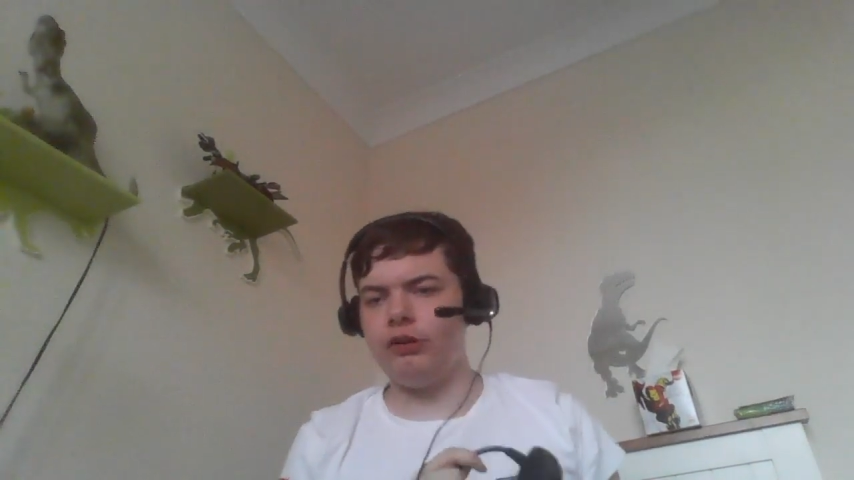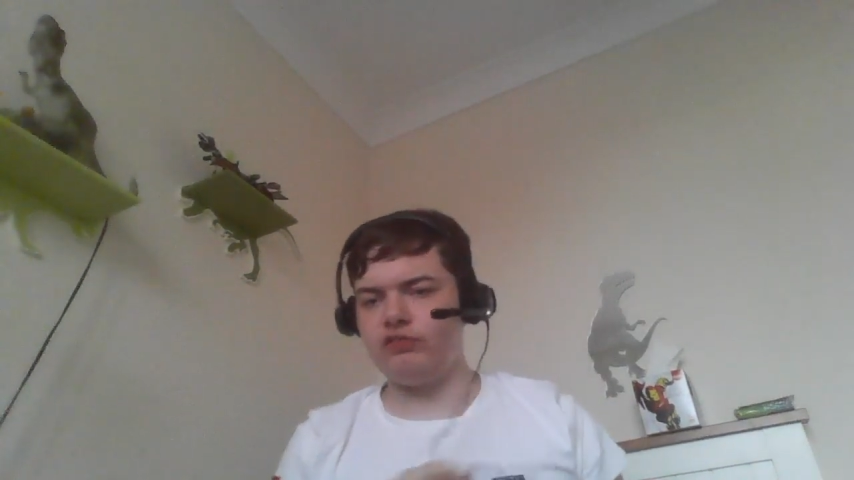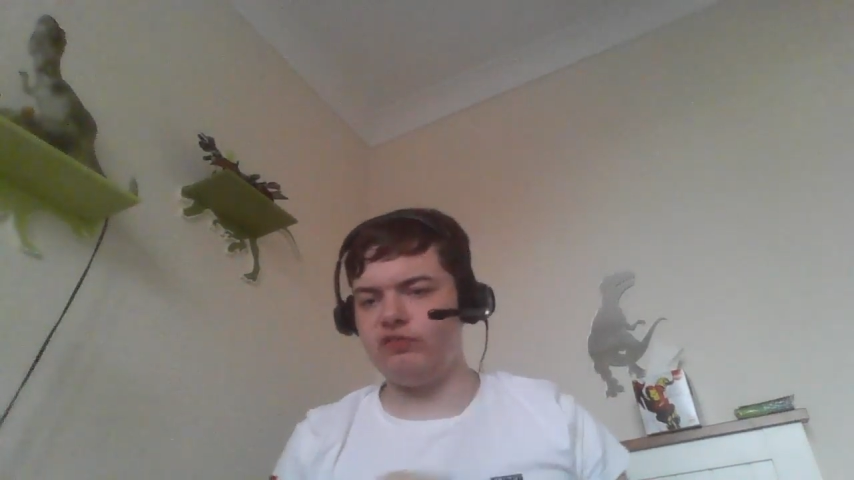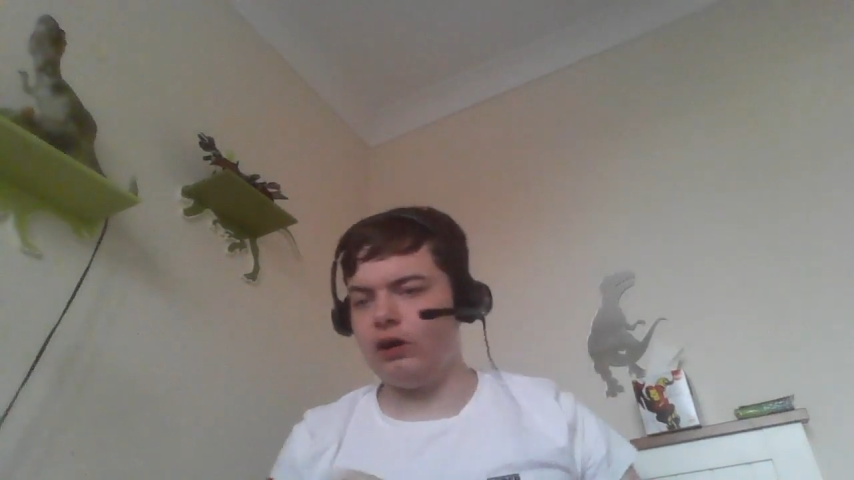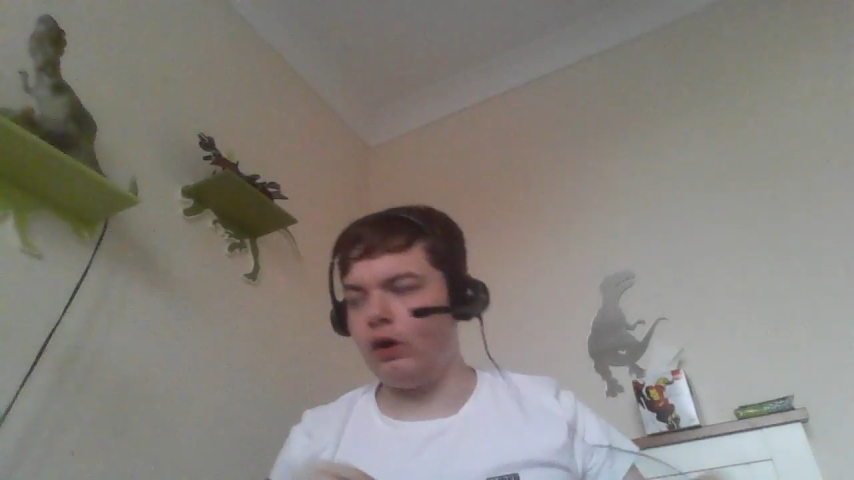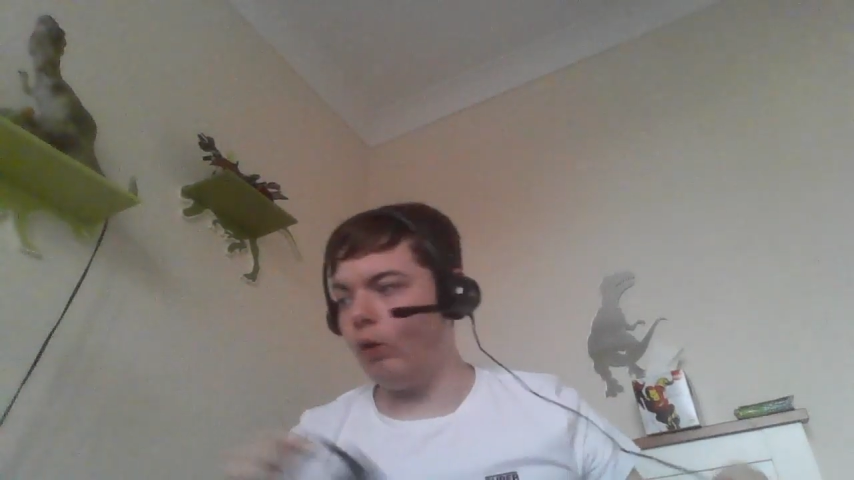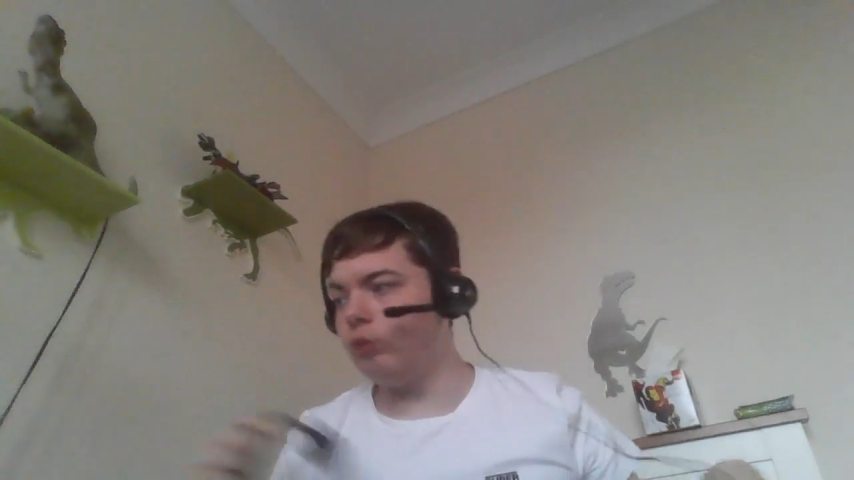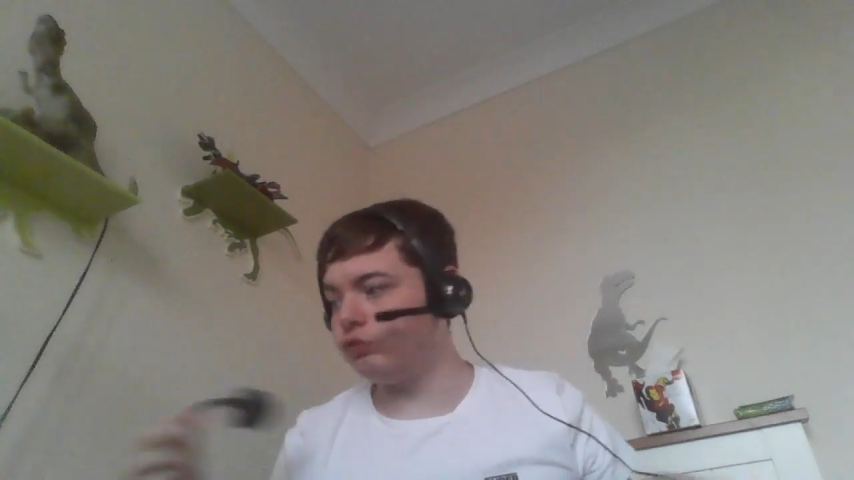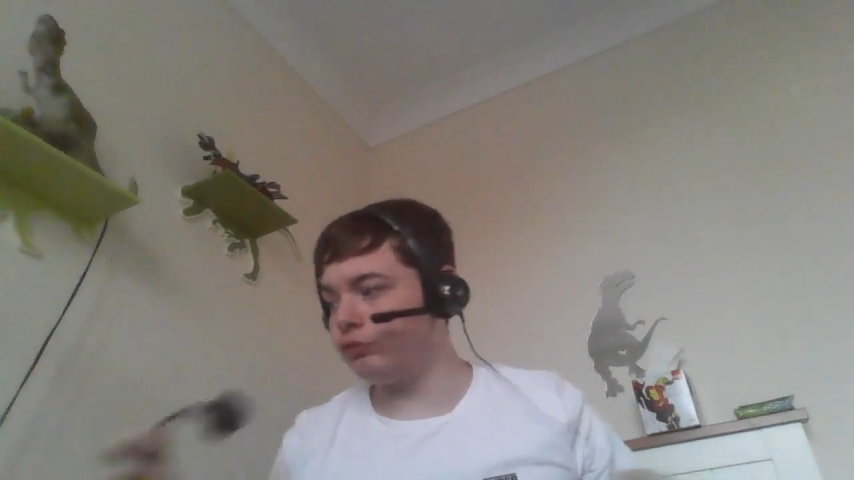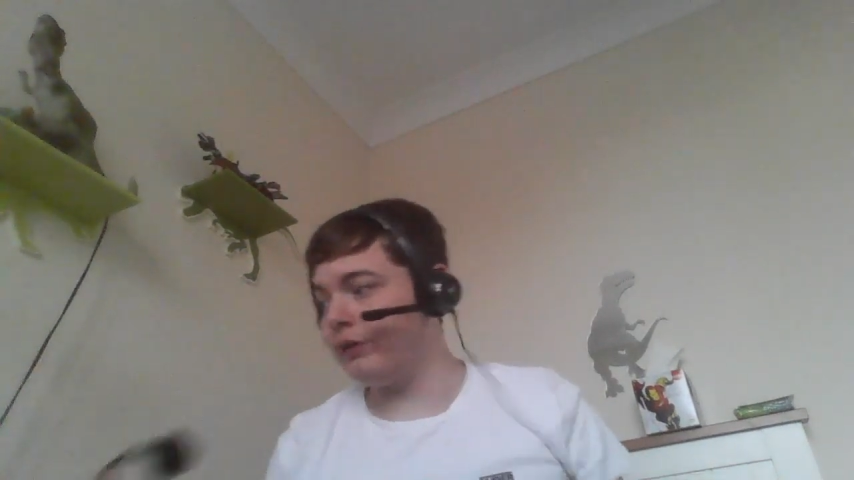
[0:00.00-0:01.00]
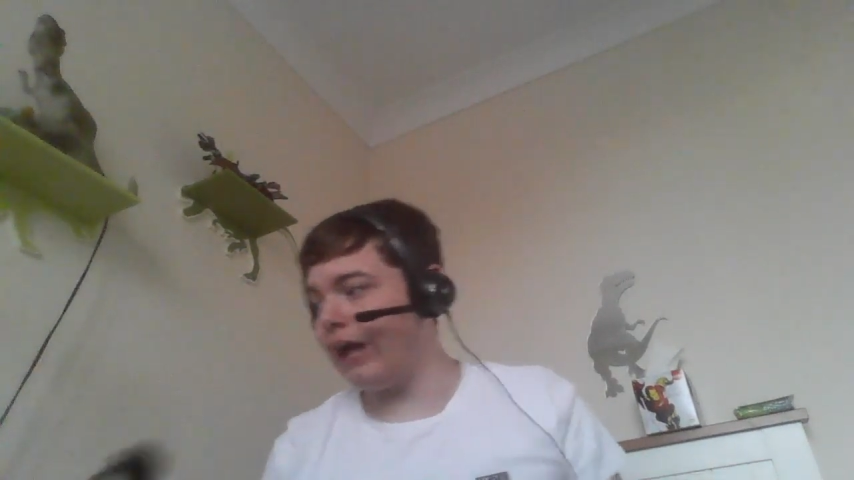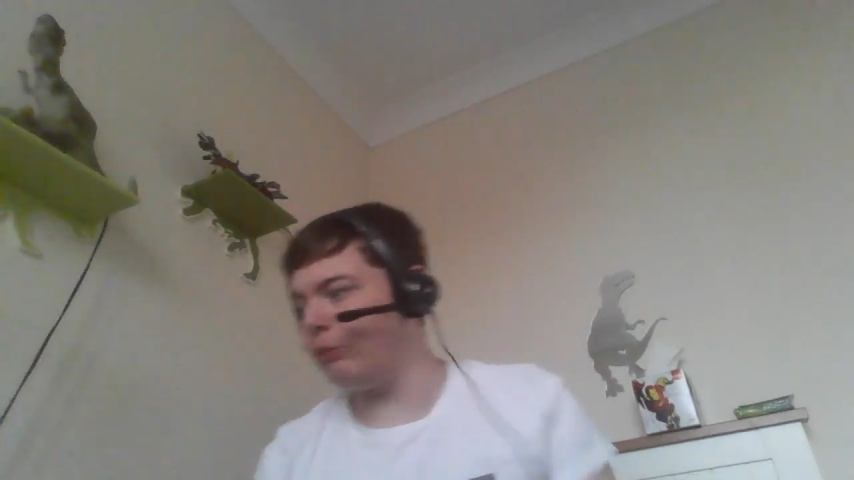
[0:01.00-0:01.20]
they're all 3 hours